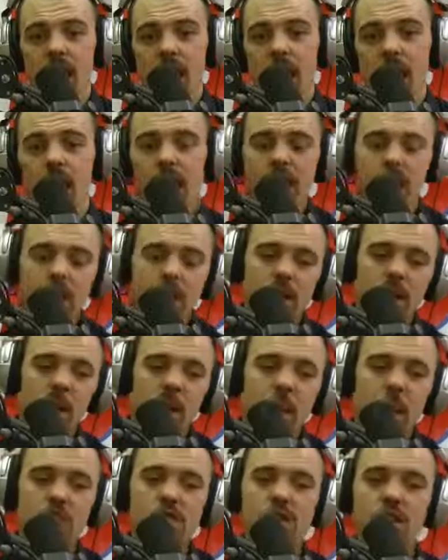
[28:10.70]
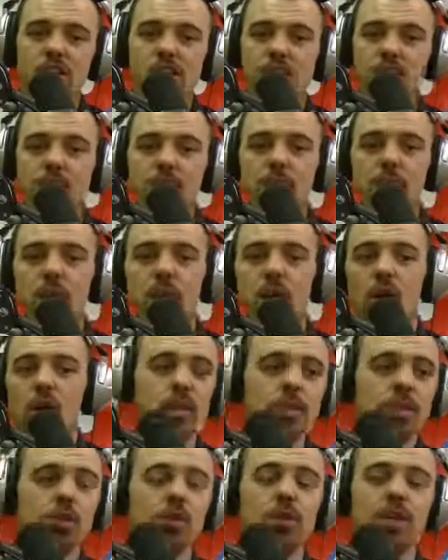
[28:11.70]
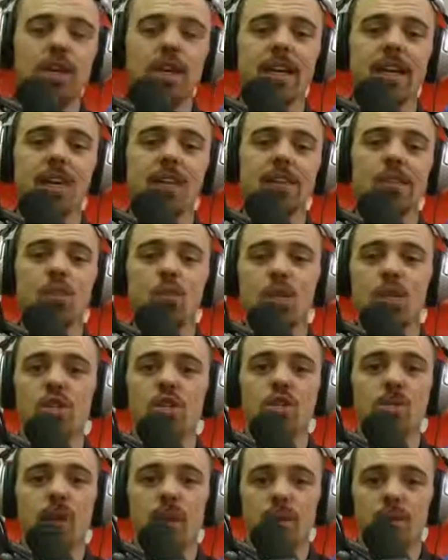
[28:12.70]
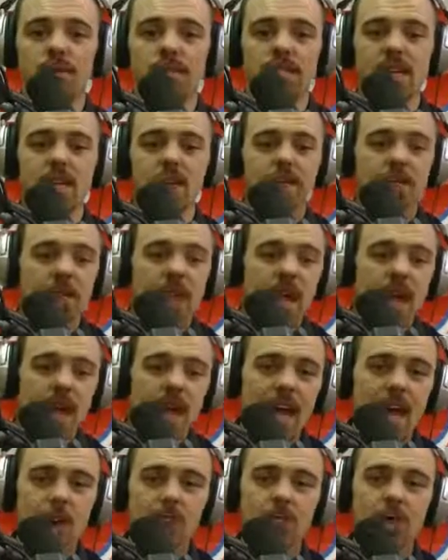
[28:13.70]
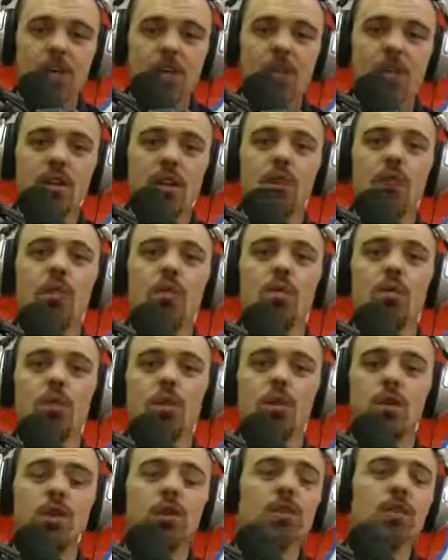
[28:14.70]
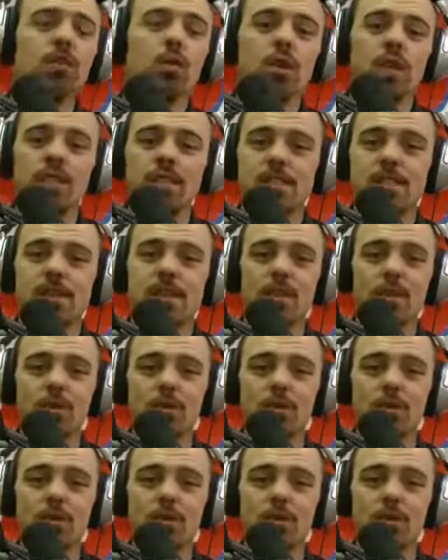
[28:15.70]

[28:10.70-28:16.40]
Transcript: And we appreciate you tuning in to What Your Money Would Say. And we will look forward to seeing